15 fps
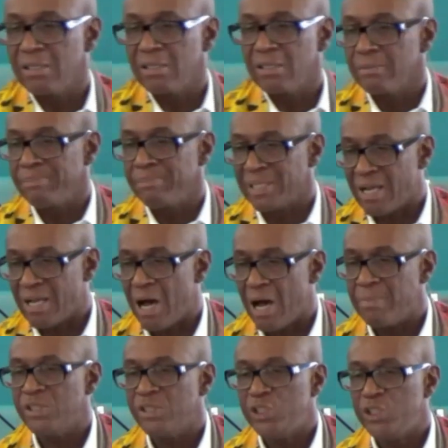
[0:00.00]
become
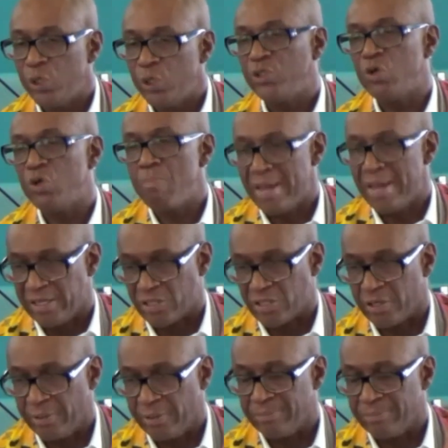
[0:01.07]
UU minister,